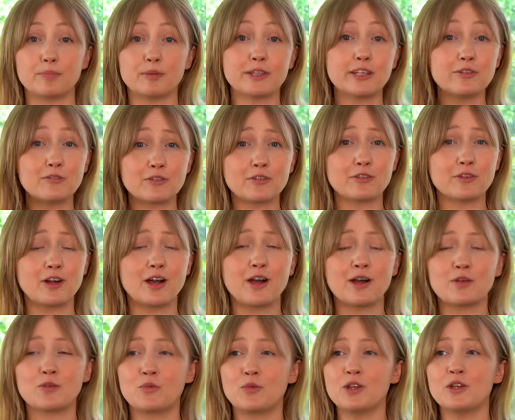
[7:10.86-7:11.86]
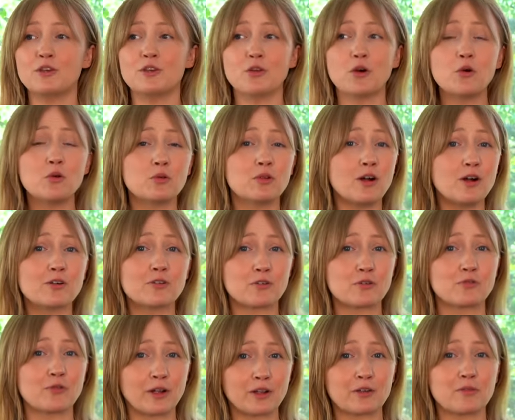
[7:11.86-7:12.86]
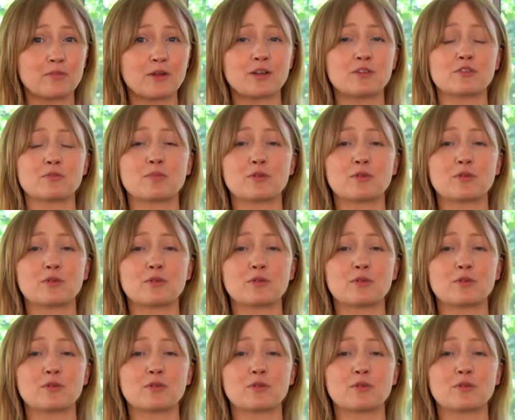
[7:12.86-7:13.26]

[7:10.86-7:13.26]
Believe it or not, we no longer recommend